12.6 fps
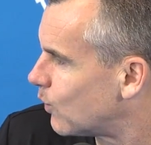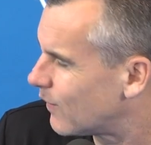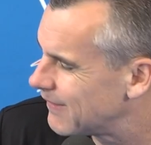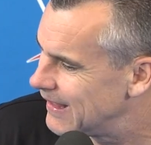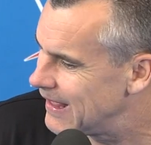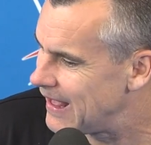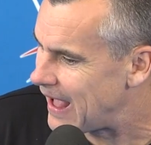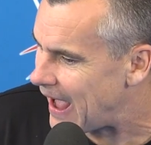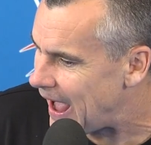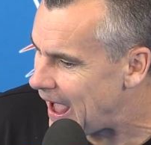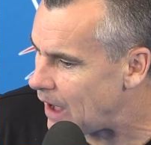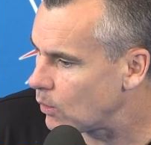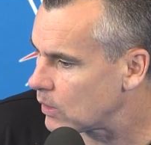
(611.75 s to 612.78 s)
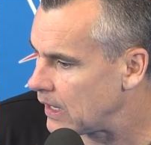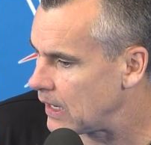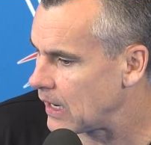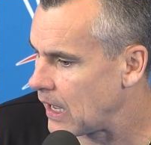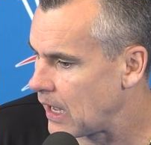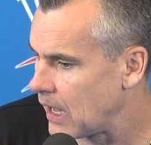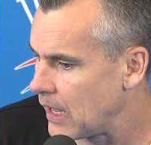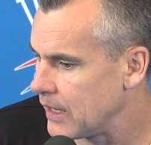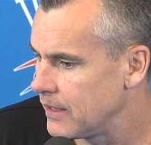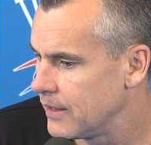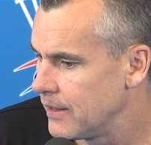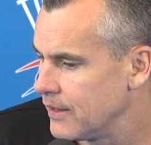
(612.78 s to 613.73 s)
Well, how can
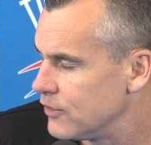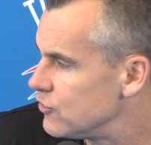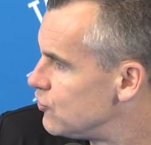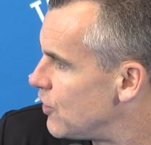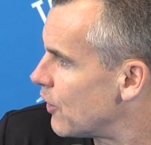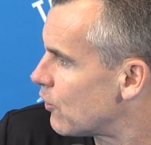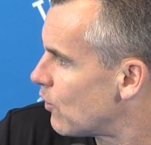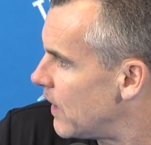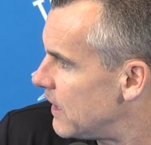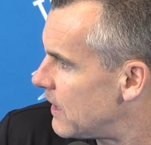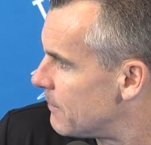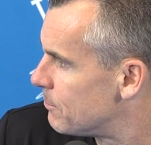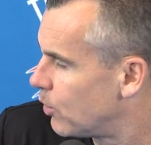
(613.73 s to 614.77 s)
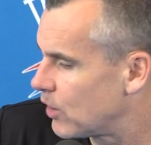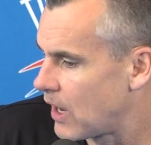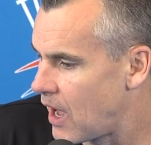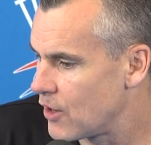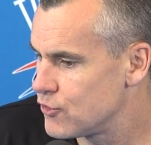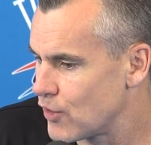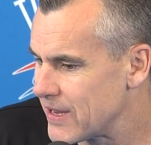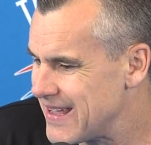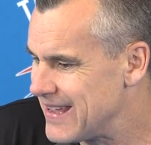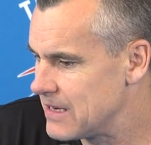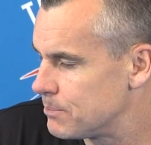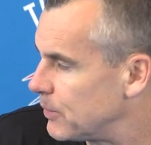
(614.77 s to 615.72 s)
I generate and put Andre
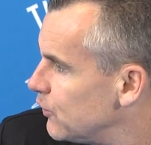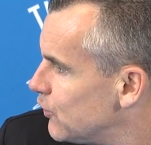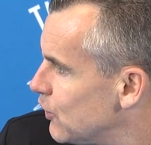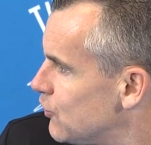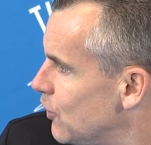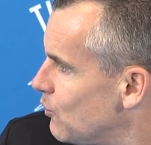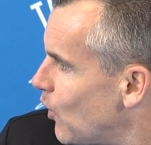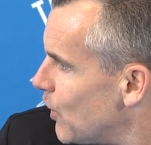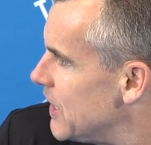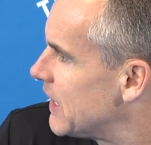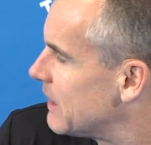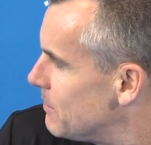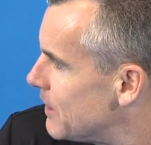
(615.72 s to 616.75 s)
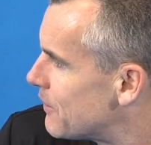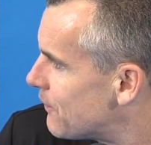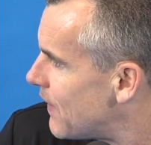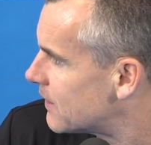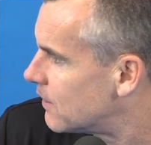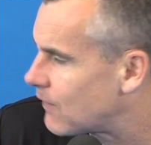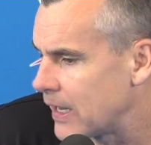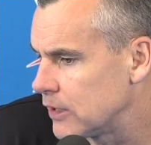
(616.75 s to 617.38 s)
in position where he can be effective?